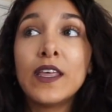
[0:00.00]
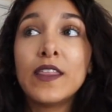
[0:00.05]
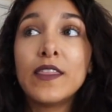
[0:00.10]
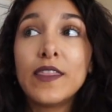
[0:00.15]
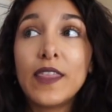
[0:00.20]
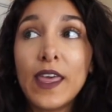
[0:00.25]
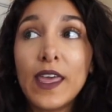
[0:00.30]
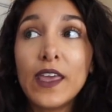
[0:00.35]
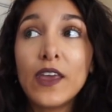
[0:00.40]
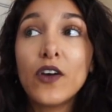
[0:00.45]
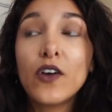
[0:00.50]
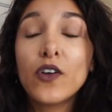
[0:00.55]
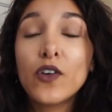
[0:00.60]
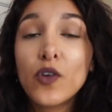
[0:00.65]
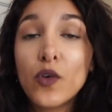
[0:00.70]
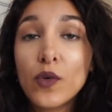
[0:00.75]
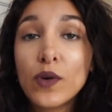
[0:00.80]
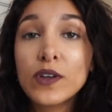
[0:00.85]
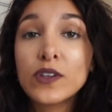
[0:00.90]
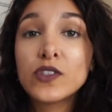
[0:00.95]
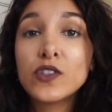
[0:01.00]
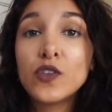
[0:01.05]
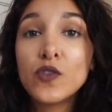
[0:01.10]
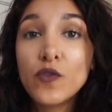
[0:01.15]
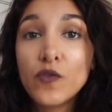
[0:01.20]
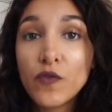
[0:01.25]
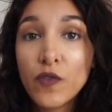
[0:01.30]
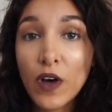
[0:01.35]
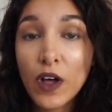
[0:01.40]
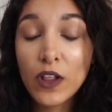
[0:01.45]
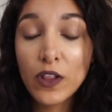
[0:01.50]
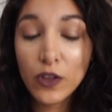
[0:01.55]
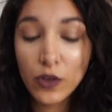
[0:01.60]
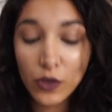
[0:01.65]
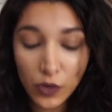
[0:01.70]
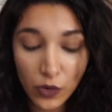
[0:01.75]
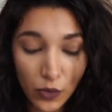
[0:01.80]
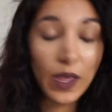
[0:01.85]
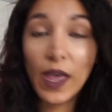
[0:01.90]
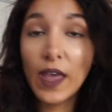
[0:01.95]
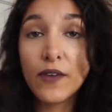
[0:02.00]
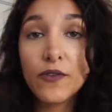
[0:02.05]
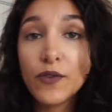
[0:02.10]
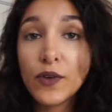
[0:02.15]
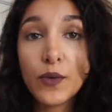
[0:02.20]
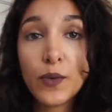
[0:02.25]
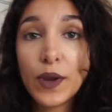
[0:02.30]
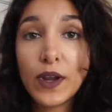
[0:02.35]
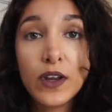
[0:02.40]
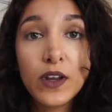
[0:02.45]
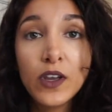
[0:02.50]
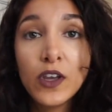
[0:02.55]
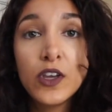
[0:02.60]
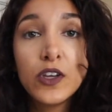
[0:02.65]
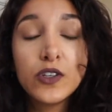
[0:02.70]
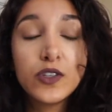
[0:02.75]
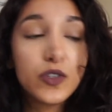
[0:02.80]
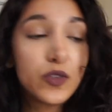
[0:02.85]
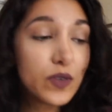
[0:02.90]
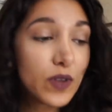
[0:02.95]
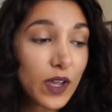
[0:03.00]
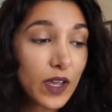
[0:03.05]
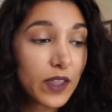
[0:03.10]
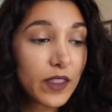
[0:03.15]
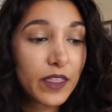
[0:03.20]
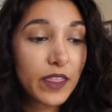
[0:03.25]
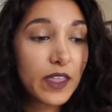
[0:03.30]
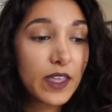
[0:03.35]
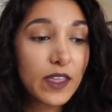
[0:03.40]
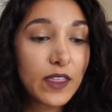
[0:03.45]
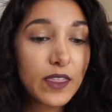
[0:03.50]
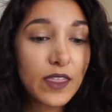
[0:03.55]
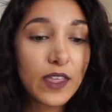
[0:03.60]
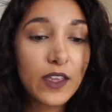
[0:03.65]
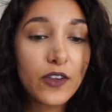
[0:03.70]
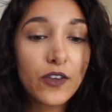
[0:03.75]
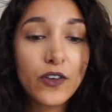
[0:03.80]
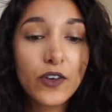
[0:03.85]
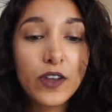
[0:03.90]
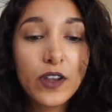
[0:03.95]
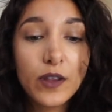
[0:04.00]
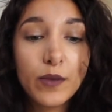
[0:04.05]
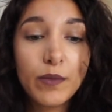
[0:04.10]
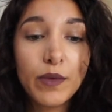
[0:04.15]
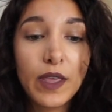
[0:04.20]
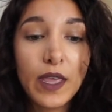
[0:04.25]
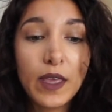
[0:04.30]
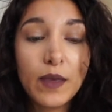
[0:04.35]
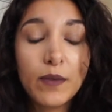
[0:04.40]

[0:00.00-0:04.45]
they are going to follow you everywhere. Do not think that you're going to be